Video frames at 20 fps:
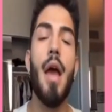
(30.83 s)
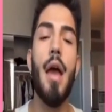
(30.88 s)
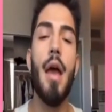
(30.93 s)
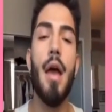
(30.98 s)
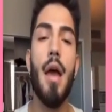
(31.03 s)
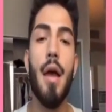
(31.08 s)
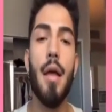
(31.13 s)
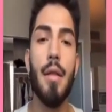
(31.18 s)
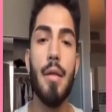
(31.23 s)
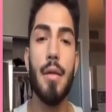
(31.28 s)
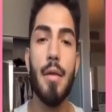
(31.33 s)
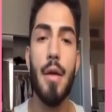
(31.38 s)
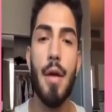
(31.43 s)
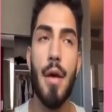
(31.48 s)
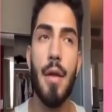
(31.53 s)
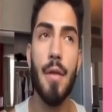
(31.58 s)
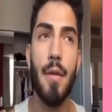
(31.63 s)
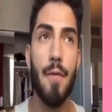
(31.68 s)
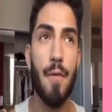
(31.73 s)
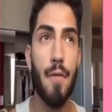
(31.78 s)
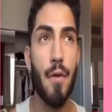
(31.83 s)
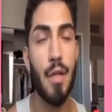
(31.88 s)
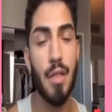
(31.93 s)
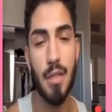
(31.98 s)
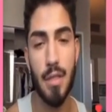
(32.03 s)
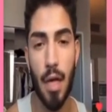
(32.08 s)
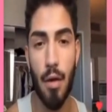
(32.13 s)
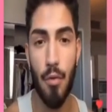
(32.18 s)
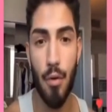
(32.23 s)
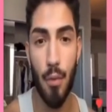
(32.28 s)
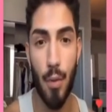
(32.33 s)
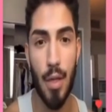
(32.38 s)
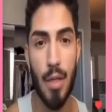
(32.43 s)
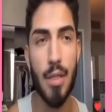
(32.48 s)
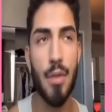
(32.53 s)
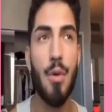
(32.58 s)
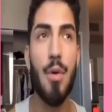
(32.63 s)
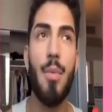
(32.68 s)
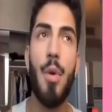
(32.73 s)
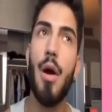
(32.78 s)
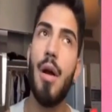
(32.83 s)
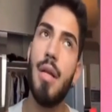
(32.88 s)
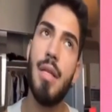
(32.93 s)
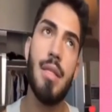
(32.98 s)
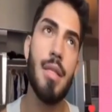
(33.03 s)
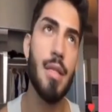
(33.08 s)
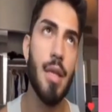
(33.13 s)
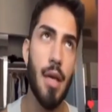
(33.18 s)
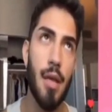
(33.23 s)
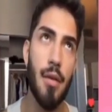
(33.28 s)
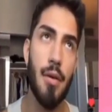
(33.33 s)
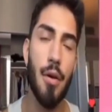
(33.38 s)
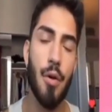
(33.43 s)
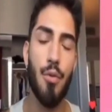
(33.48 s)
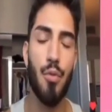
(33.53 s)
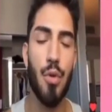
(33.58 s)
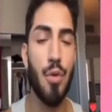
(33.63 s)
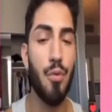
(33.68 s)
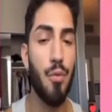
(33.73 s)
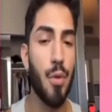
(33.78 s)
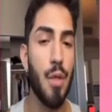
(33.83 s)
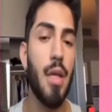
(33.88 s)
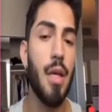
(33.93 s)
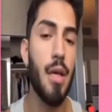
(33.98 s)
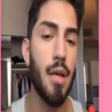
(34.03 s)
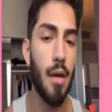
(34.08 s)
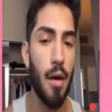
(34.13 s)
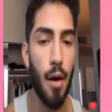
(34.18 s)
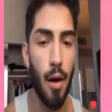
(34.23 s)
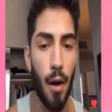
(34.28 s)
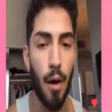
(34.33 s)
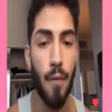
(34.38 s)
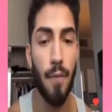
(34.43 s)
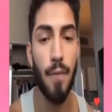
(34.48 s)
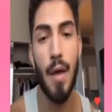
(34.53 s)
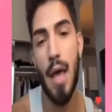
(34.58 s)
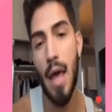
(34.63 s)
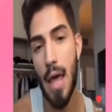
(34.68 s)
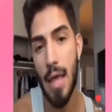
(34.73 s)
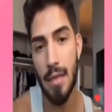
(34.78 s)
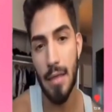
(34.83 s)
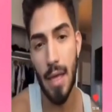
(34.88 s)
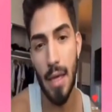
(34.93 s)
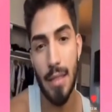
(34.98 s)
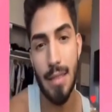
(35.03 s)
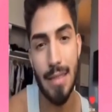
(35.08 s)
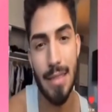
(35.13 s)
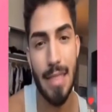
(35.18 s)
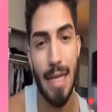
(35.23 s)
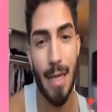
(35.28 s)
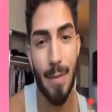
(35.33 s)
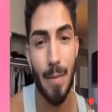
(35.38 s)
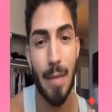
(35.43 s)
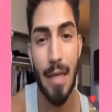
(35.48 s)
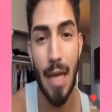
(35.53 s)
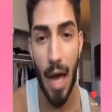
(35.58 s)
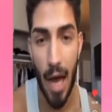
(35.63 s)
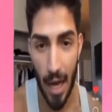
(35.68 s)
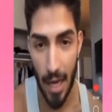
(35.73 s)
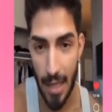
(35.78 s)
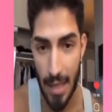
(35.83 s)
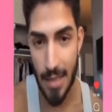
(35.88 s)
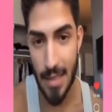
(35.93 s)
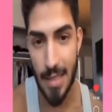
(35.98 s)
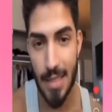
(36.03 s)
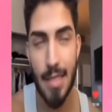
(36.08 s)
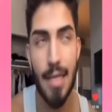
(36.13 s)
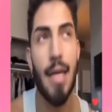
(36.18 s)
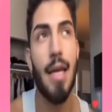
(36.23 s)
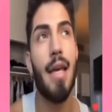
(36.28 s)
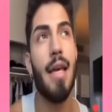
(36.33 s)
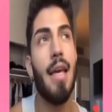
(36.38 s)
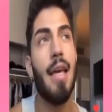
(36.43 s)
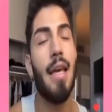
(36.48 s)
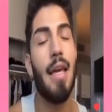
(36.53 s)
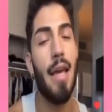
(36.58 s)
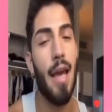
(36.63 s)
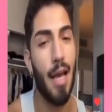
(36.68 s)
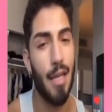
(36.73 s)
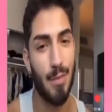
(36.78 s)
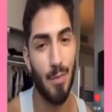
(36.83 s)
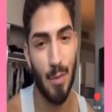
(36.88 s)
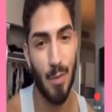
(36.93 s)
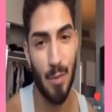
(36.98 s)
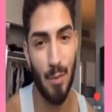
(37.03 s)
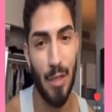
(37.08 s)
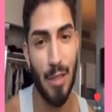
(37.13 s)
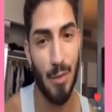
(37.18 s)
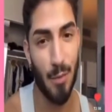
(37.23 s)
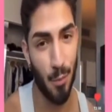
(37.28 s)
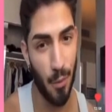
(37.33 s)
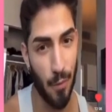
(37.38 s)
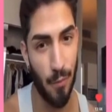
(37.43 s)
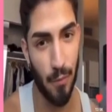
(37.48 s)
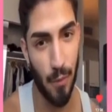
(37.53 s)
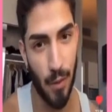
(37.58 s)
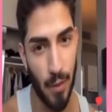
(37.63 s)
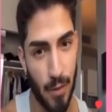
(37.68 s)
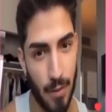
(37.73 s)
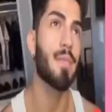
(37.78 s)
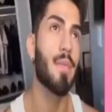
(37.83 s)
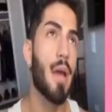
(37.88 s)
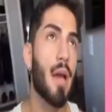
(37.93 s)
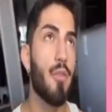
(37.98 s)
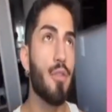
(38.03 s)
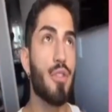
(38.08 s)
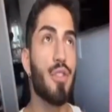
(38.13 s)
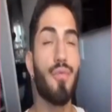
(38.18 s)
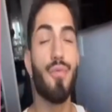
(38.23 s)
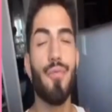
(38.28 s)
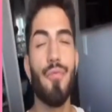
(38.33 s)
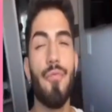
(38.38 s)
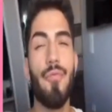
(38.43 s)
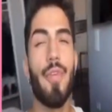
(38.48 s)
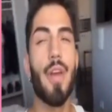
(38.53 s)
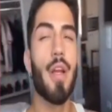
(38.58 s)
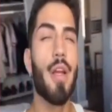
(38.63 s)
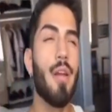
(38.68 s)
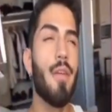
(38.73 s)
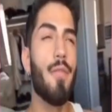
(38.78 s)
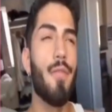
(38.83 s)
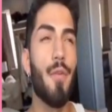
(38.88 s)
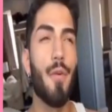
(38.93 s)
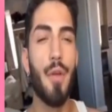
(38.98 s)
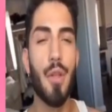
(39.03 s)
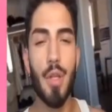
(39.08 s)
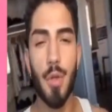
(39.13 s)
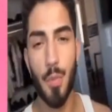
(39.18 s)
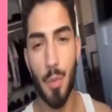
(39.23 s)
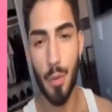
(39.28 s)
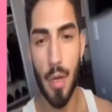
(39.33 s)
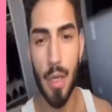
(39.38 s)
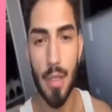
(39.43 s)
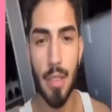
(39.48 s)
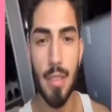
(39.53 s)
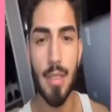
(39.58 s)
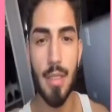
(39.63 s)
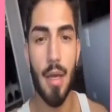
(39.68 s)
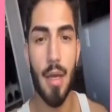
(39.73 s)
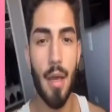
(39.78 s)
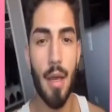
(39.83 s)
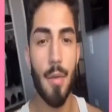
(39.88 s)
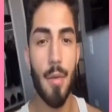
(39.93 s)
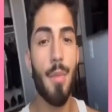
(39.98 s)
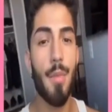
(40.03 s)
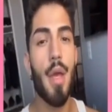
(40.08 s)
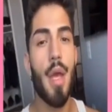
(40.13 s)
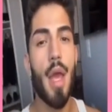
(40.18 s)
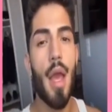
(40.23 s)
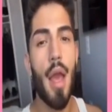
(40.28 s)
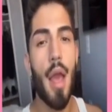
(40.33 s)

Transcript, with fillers: And the first night we went to a party together, we really hit it off. That same night, he asked me to be his boyfriend. I was very vulnerable at the time.